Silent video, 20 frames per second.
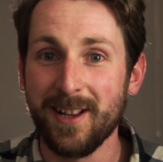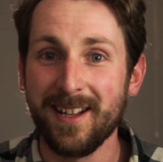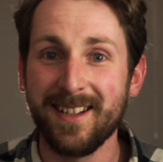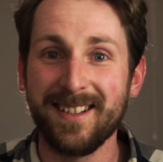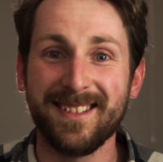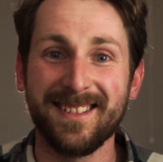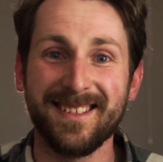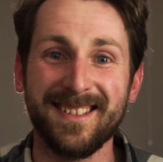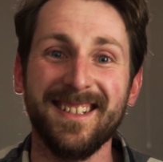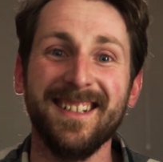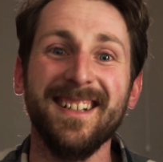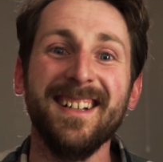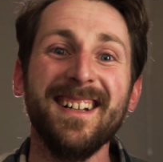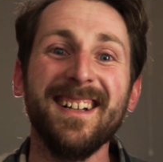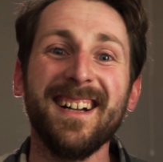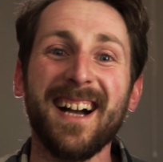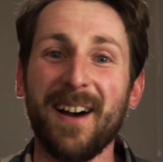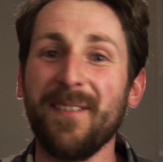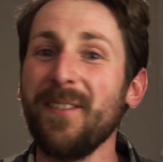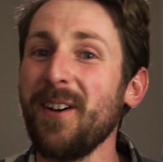
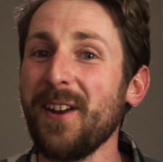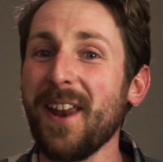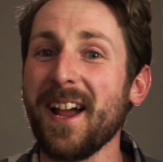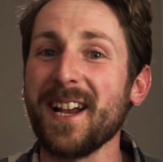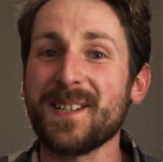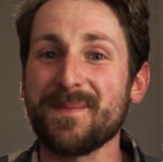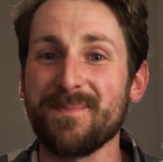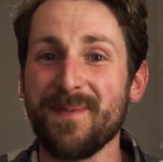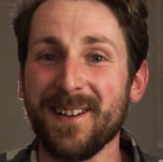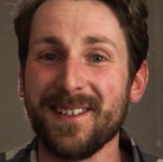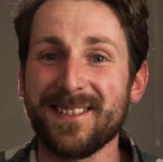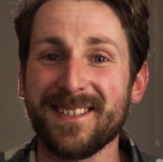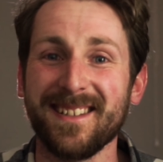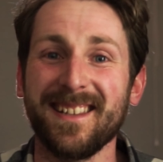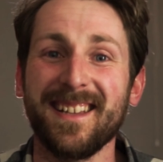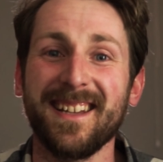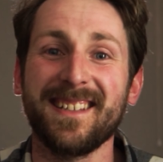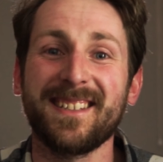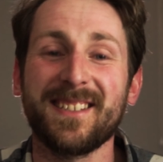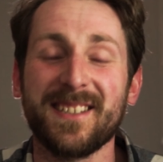I'm not an expert
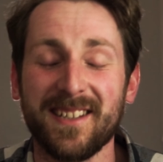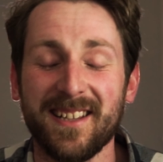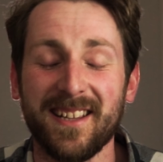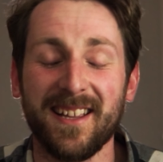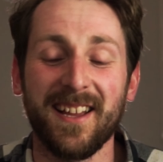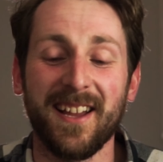at this.